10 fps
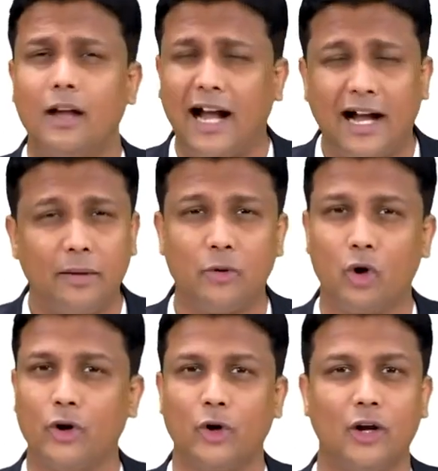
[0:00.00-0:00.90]
I am
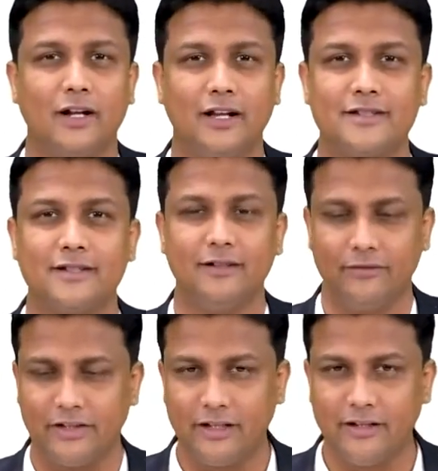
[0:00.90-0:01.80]
not at all concerned
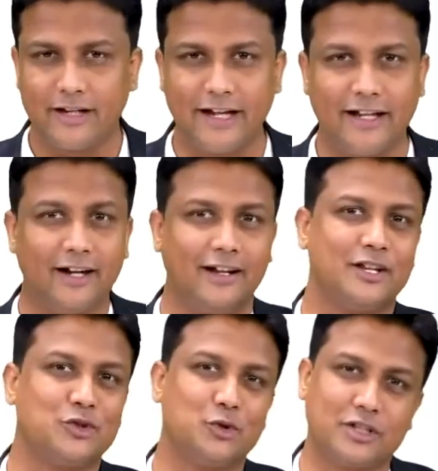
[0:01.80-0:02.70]
whether they are getting
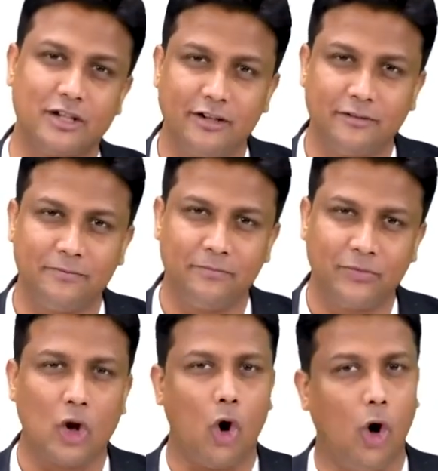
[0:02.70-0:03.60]
attached to sternum
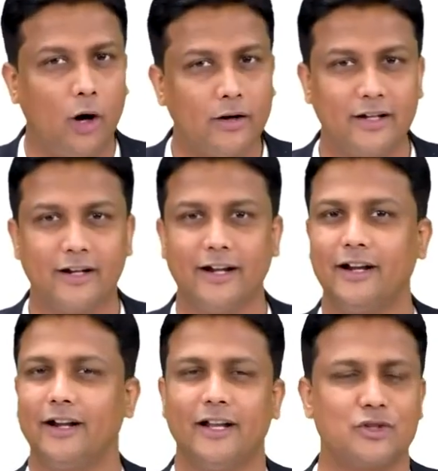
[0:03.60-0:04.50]
or they are getting
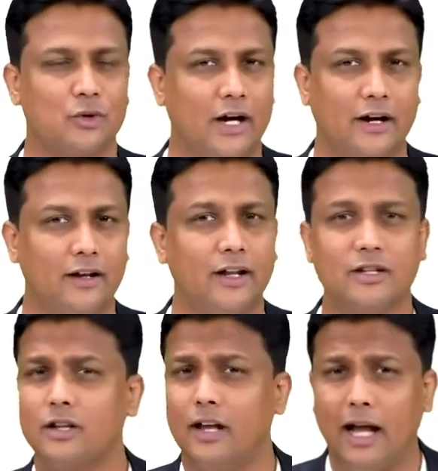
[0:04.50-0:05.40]
attached to
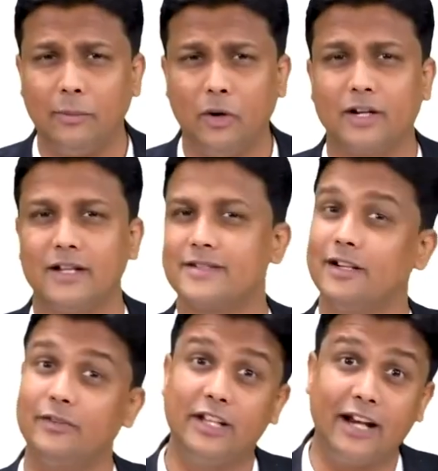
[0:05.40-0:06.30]
cartilage. I am not
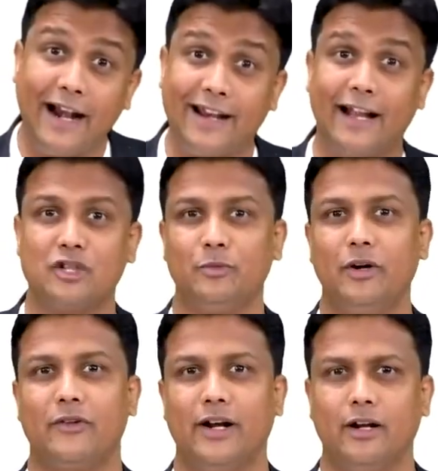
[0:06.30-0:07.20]
concerned with their
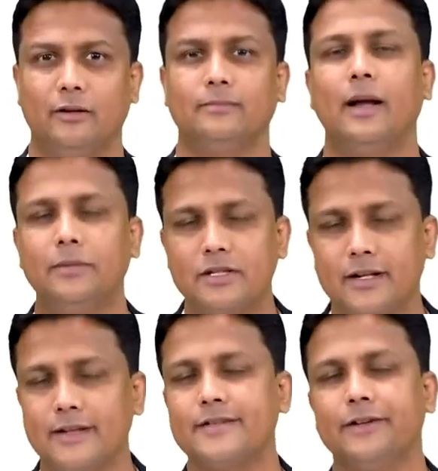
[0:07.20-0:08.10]
attachment right now. I am just
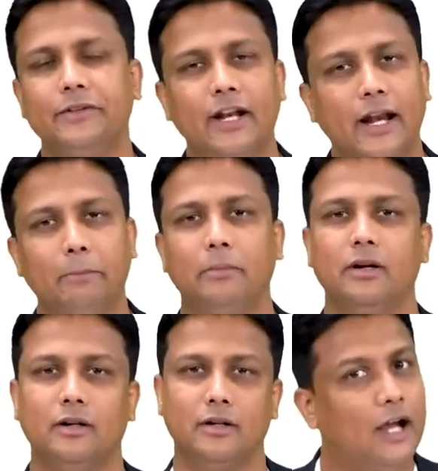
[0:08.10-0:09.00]
concerned with the
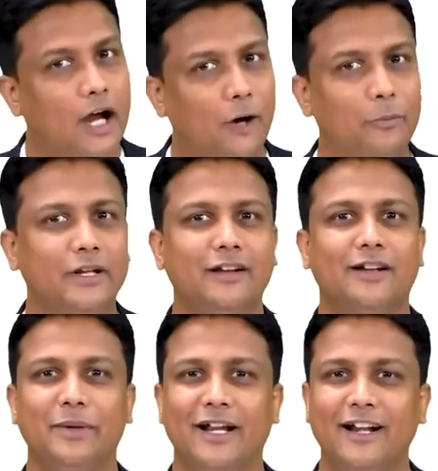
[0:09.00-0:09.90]
number. How many are
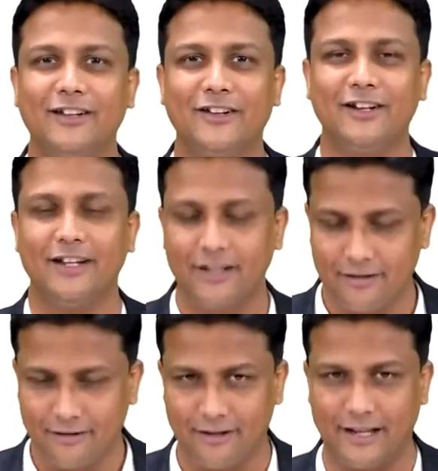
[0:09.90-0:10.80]
coming anteriorly?
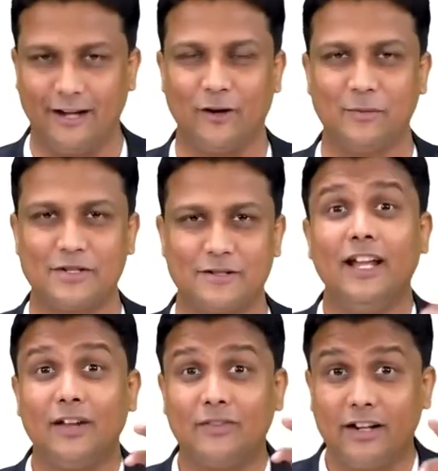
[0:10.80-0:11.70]
10 ribs.
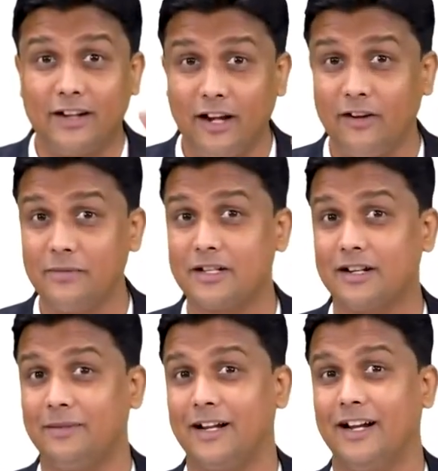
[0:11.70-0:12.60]
If the 10 ribs are
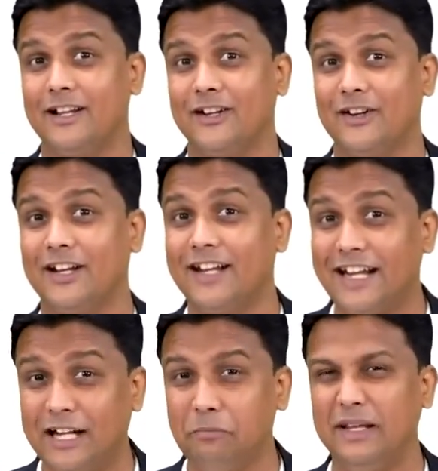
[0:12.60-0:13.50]
coming anteriorly,
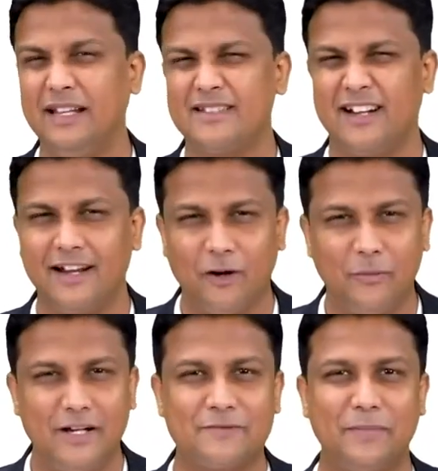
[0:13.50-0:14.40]
it means that how
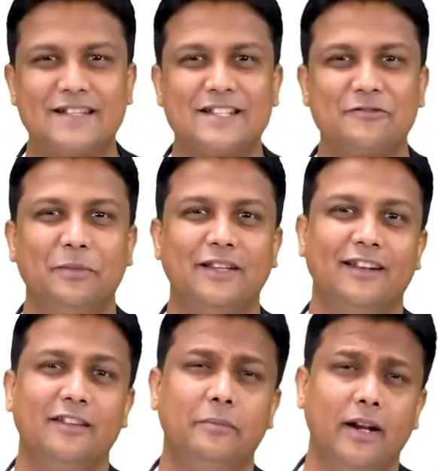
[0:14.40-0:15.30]
many spaces will be there
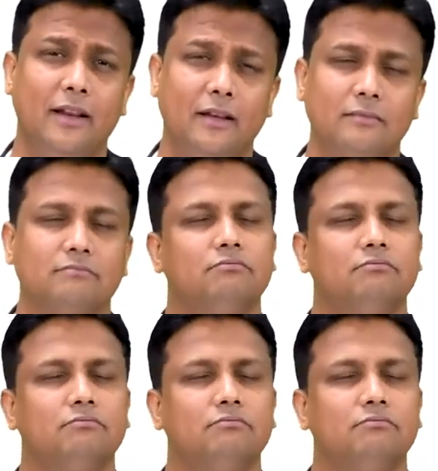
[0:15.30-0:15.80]
in the middle?